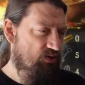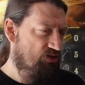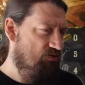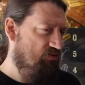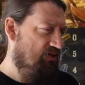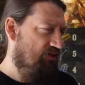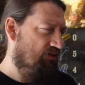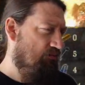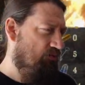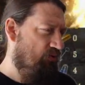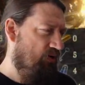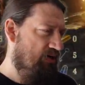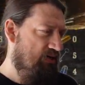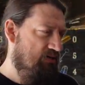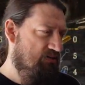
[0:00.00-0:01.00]
which you then
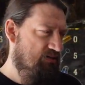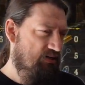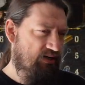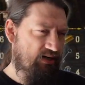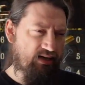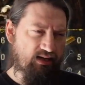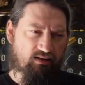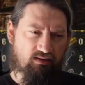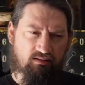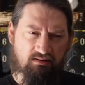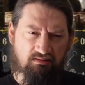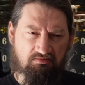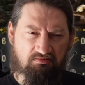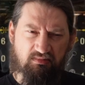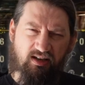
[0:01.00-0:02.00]
upgrade. And
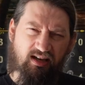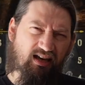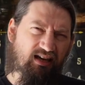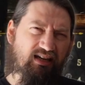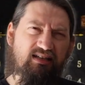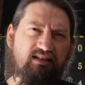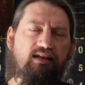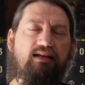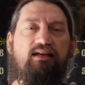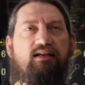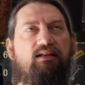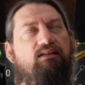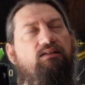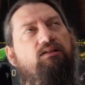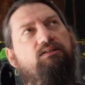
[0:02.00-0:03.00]
yeah,
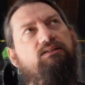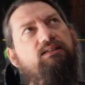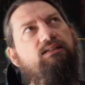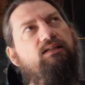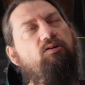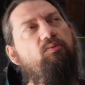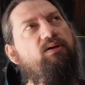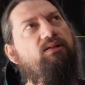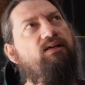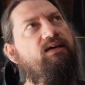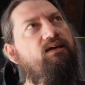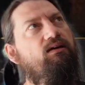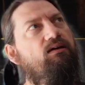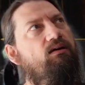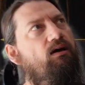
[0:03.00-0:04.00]
it looks a little bit
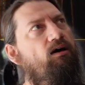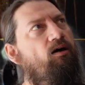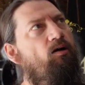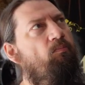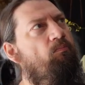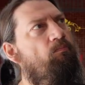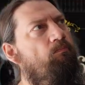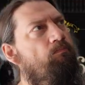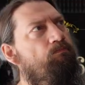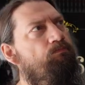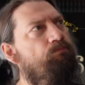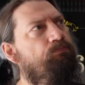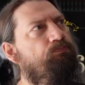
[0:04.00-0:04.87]
like in